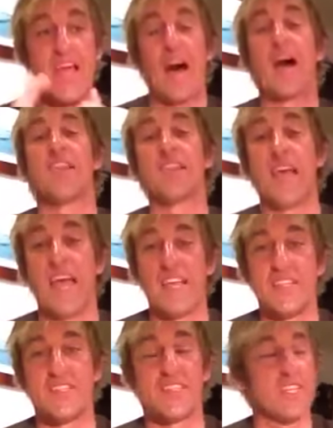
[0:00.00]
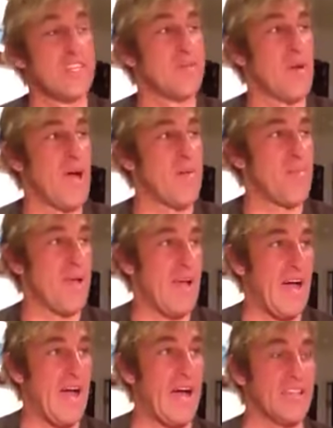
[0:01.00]
lens into my
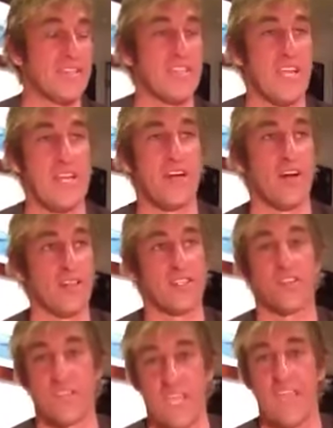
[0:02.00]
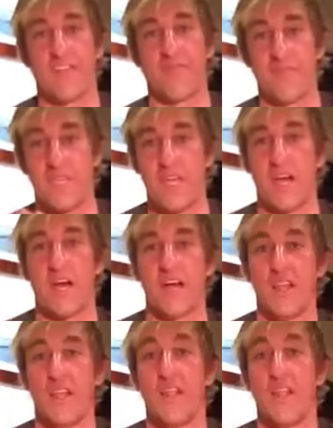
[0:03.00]
past, and it also gave me a